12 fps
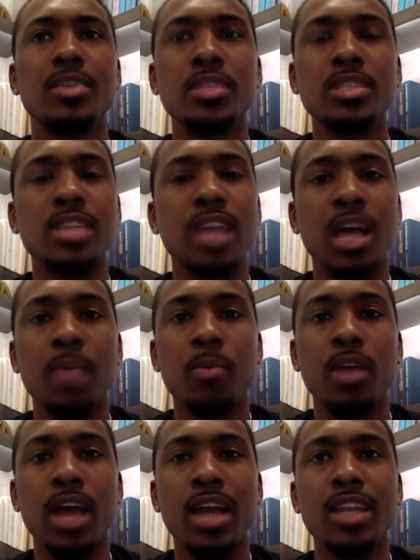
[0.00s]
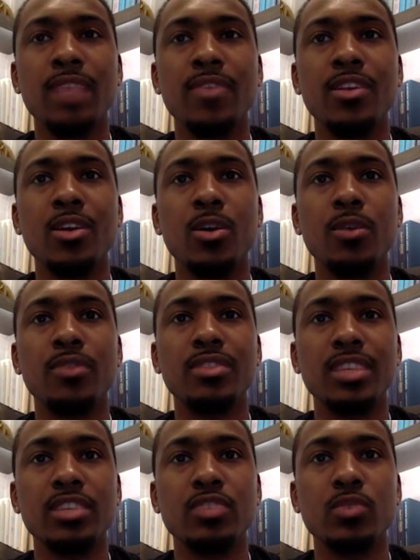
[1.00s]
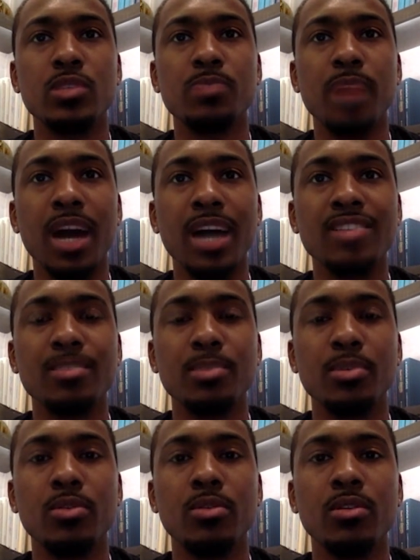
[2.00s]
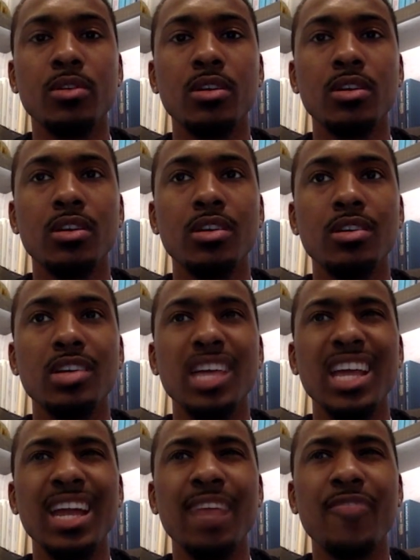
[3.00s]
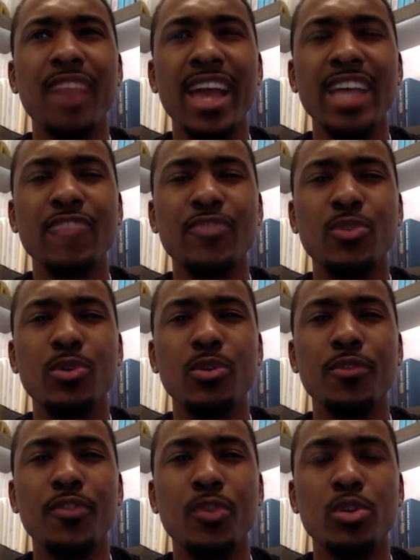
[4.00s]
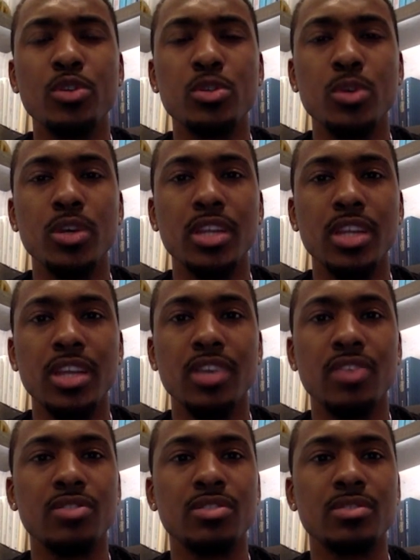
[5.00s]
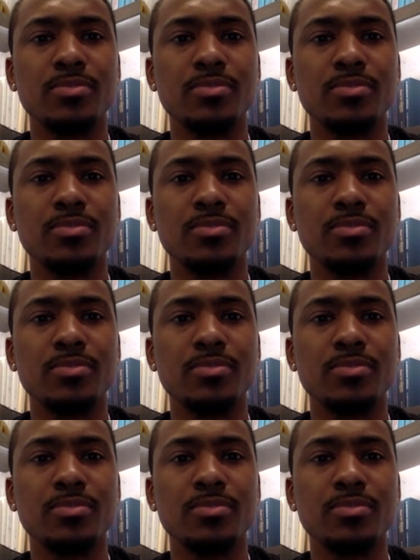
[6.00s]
a time where I didn't even know if this was possible. And I fast forward four short years,